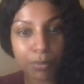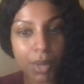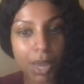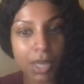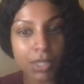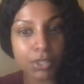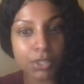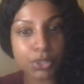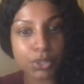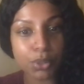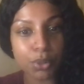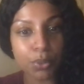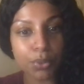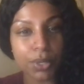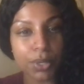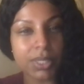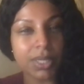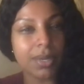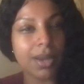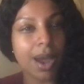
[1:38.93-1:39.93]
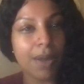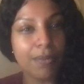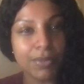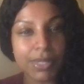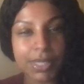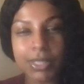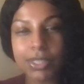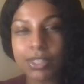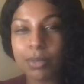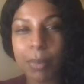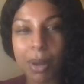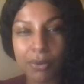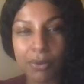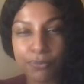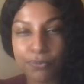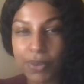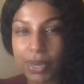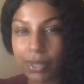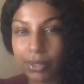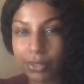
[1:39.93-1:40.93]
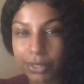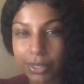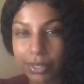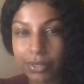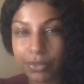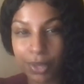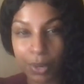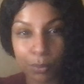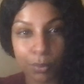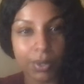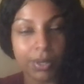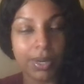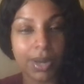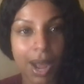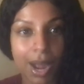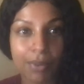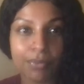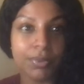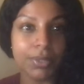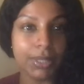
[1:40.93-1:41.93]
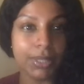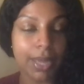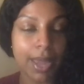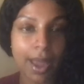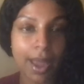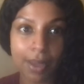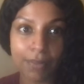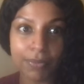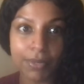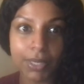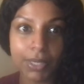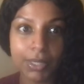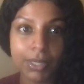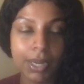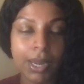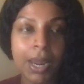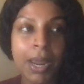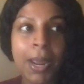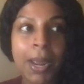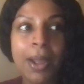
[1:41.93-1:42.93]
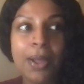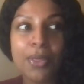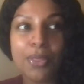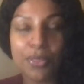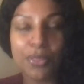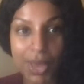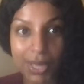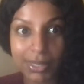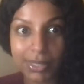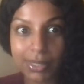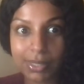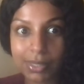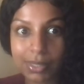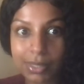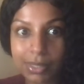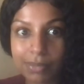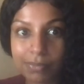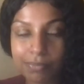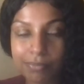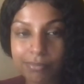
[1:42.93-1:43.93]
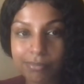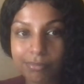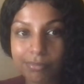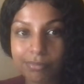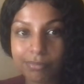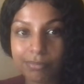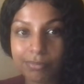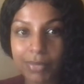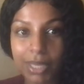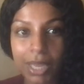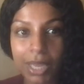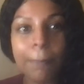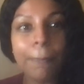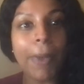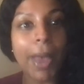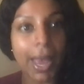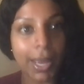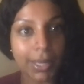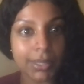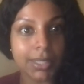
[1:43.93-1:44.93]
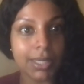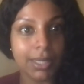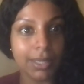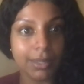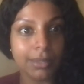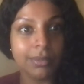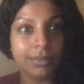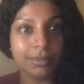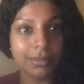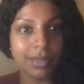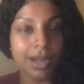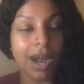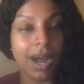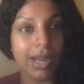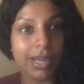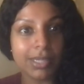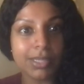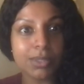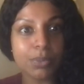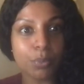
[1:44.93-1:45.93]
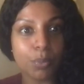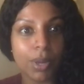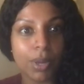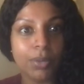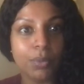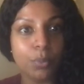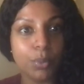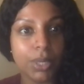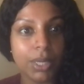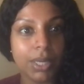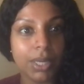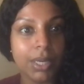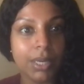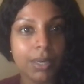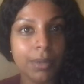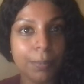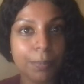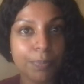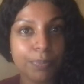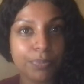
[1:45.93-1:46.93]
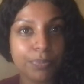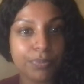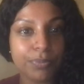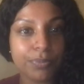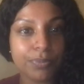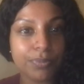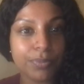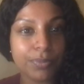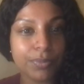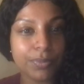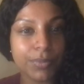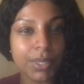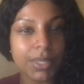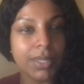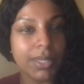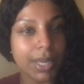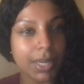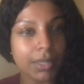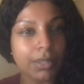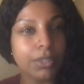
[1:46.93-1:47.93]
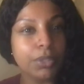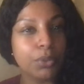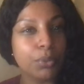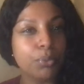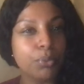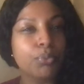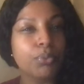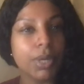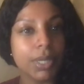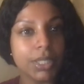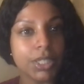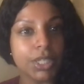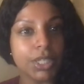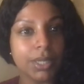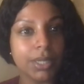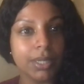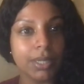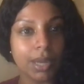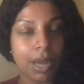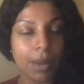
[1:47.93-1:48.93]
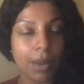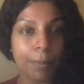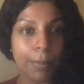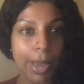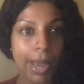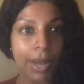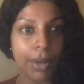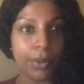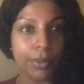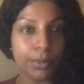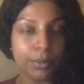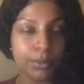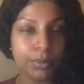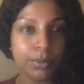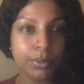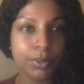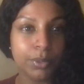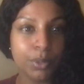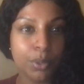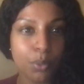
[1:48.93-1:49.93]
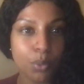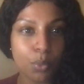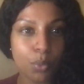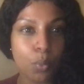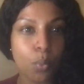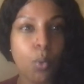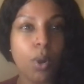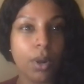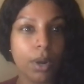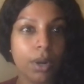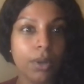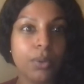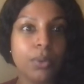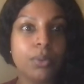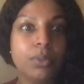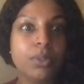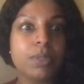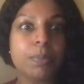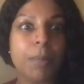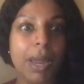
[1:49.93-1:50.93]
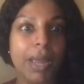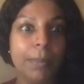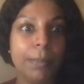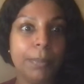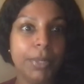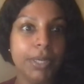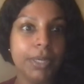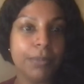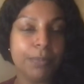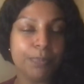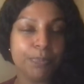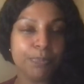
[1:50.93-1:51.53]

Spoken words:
And so there's a conversation about failure that we're not really having that's impacting us when we get a little rigid about what our goals might be.